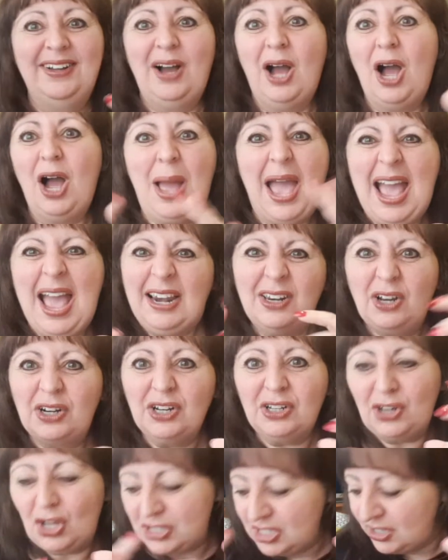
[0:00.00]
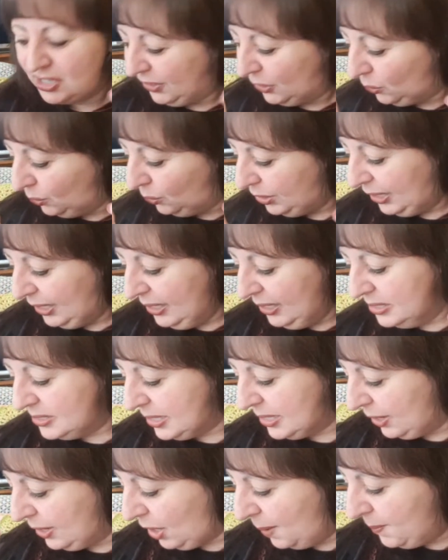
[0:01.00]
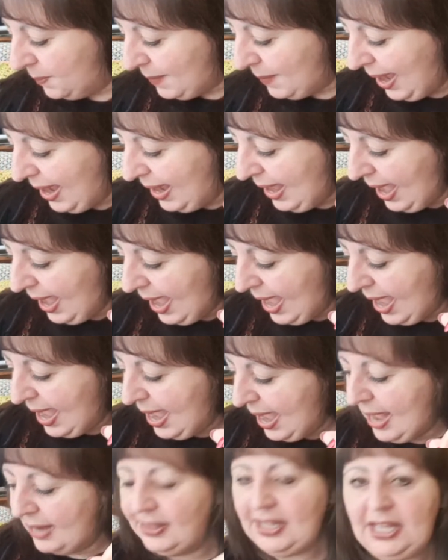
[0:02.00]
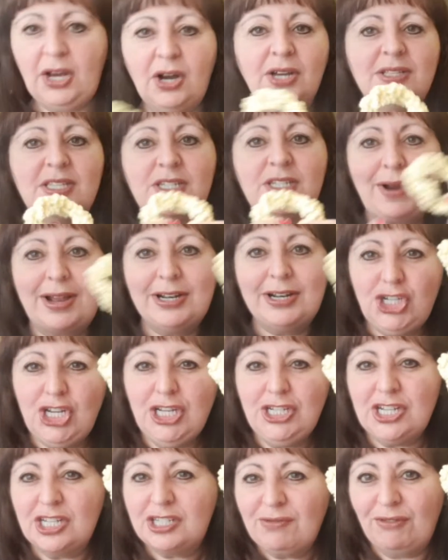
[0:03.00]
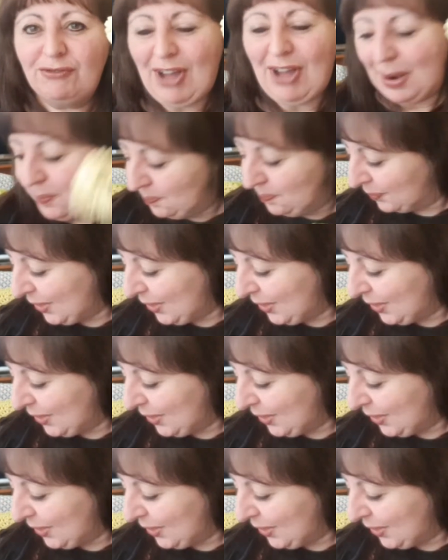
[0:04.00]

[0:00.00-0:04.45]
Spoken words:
I add lots of little things, and I may add the odd scrunchie just for fun.